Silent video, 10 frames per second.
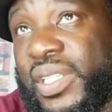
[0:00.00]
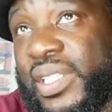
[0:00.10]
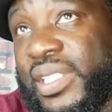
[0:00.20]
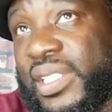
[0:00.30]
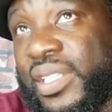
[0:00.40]

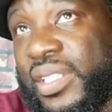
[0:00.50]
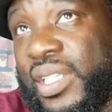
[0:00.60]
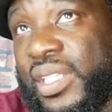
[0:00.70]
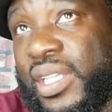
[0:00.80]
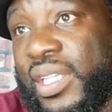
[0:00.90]
They say you
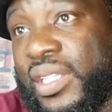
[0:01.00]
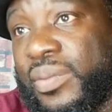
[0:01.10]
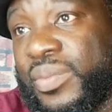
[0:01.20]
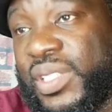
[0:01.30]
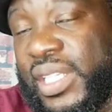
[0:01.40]
need to hit
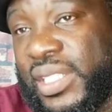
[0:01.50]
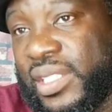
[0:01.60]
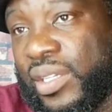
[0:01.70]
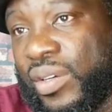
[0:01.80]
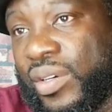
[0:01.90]
them just
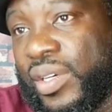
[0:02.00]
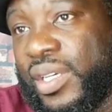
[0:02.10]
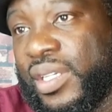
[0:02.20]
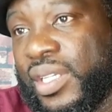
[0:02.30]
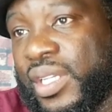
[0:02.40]
as
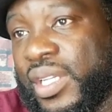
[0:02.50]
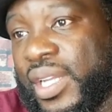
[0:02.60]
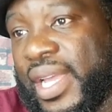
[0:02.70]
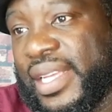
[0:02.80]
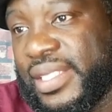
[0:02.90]
hard
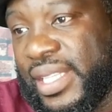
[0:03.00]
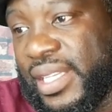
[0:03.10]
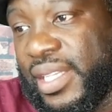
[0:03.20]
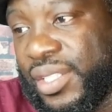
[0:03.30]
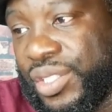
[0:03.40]
as
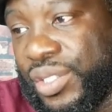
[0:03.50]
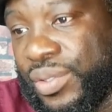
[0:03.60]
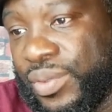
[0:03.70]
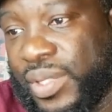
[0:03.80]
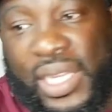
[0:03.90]
they hit
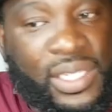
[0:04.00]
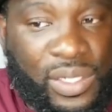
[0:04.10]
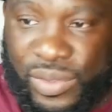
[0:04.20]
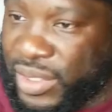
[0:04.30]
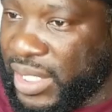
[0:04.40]
you, and
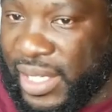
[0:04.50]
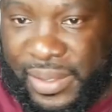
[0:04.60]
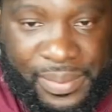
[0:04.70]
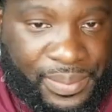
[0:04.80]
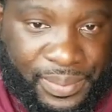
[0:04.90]
don't
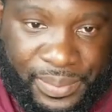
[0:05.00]
stop.